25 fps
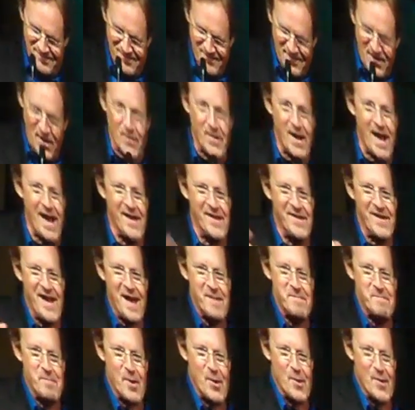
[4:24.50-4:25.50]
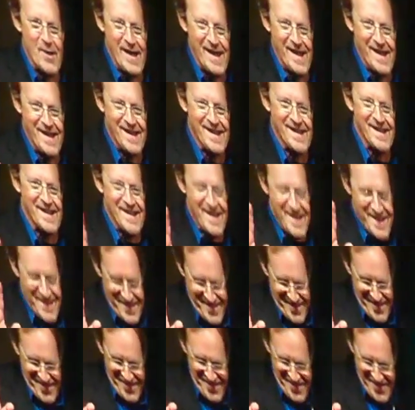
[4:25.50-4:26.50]
okay, you're not booing.
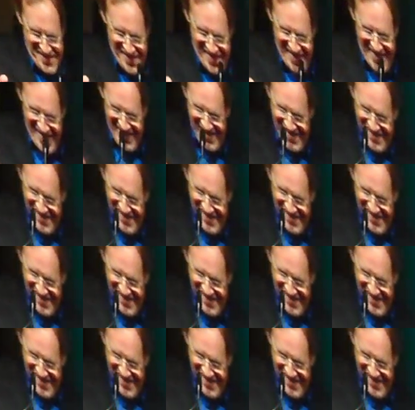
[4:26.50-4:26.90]
It's a good sign.